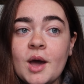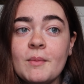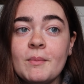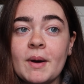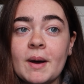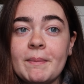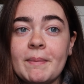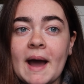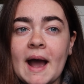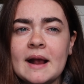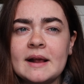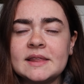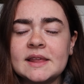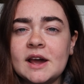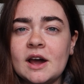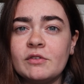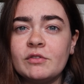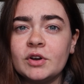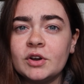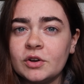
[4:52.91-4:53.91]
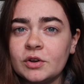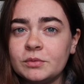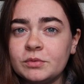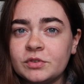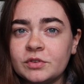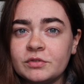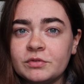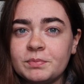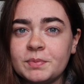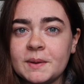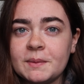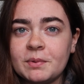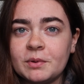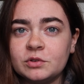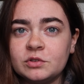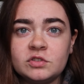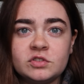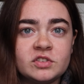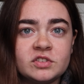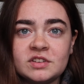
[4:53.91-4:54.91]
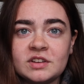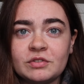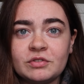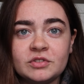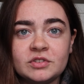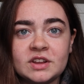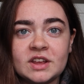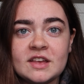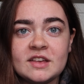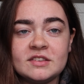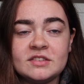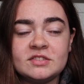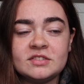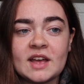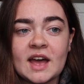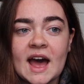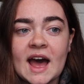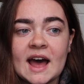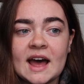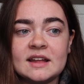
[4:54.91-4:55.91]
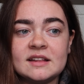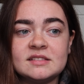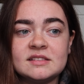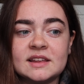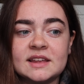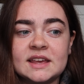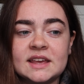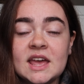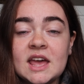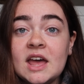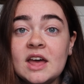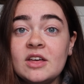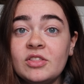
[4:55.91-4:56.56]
But apparently other groups of people just on different days had like